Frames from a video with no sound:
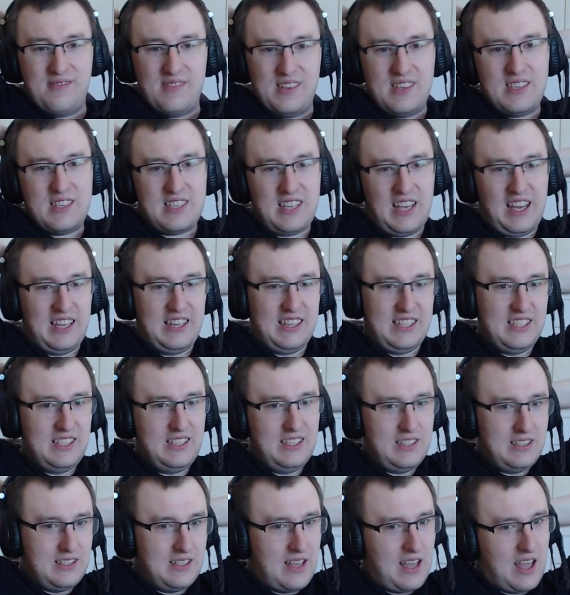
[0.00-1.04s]
slightly,
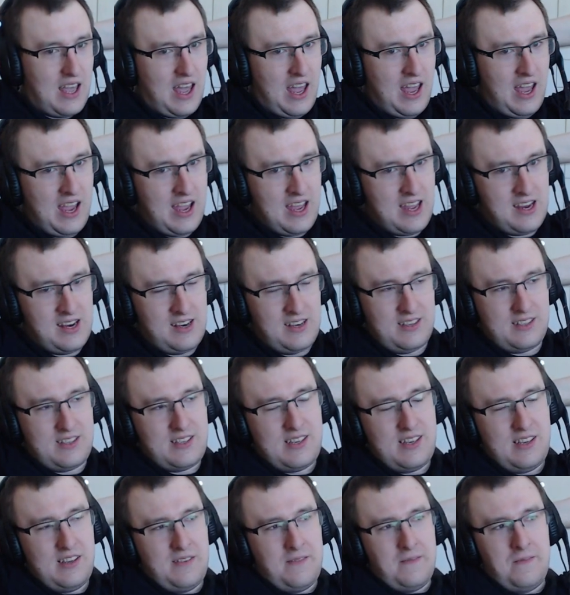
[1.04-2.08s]

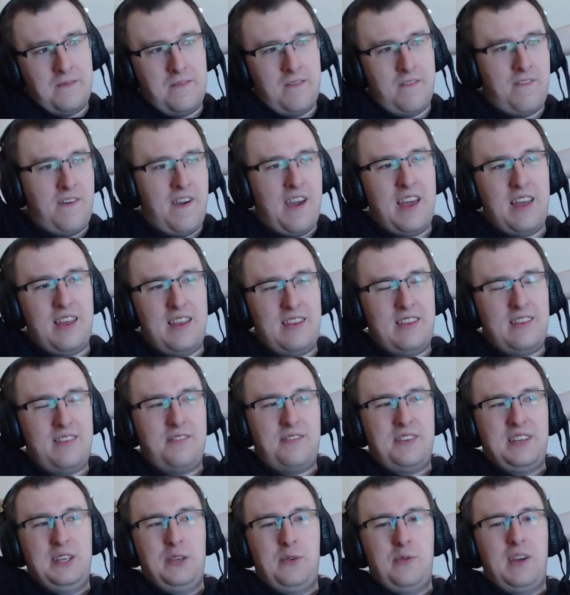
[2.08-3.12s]
and then
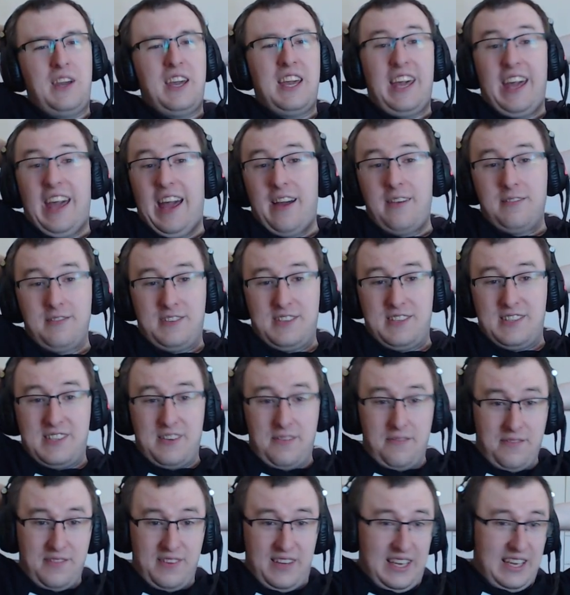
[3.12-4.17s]
when you encounter
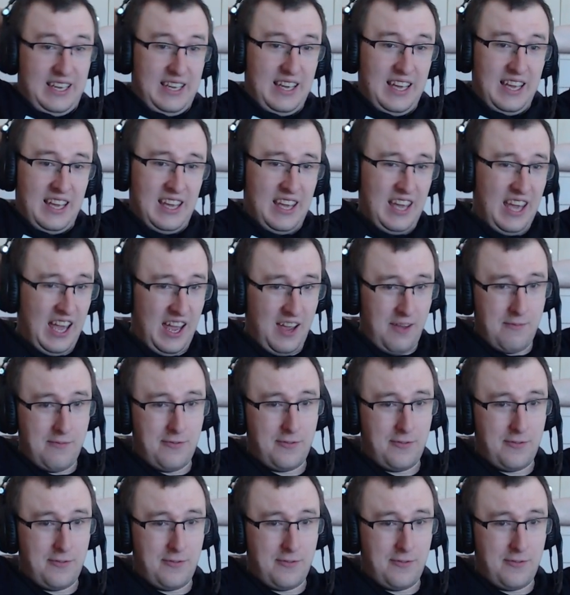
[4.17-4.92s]
something in game,